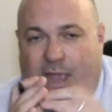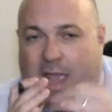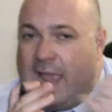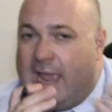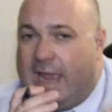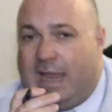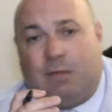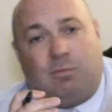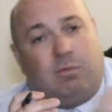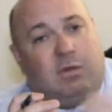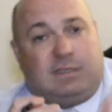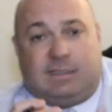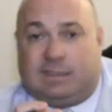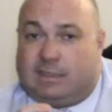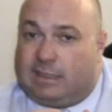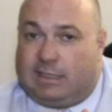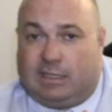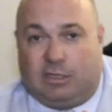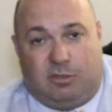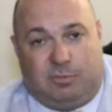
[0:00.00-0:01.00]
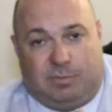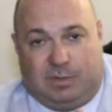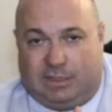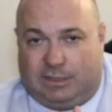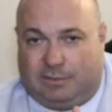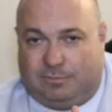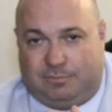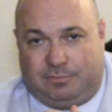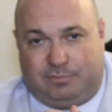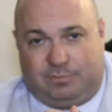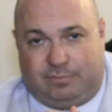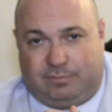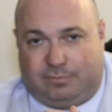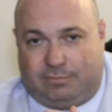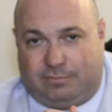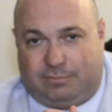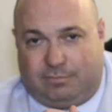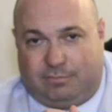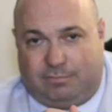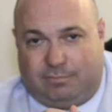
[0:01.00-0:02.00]
A wants to kill B,
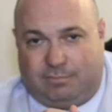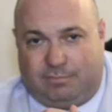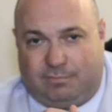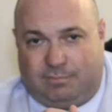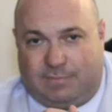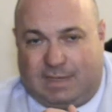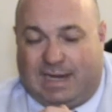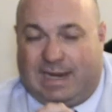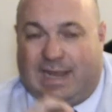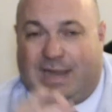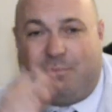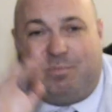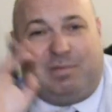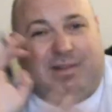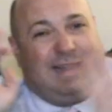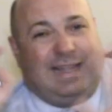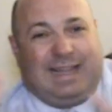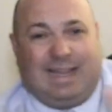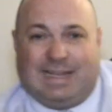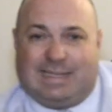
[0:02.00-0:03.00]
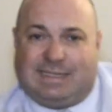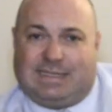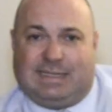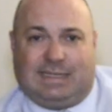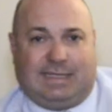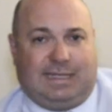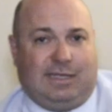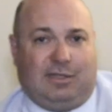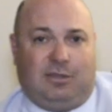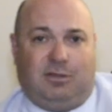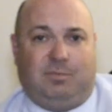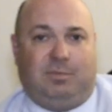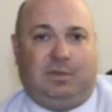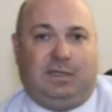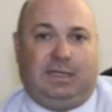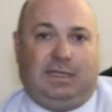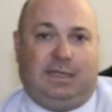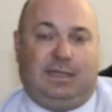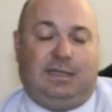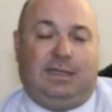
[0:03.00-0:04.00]
and A plans to kill
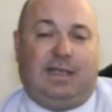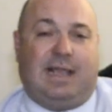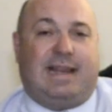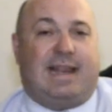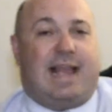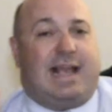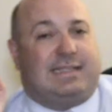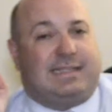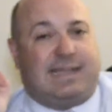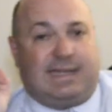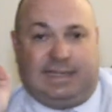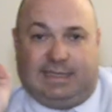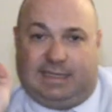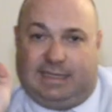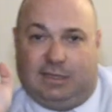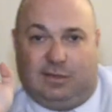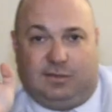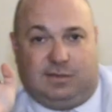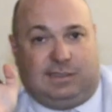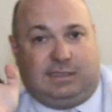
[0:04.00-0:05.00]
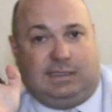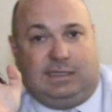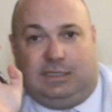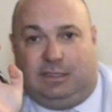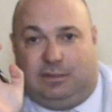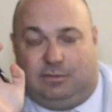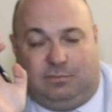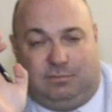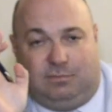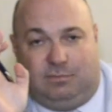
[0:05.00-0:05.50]
B and accidentally kills C.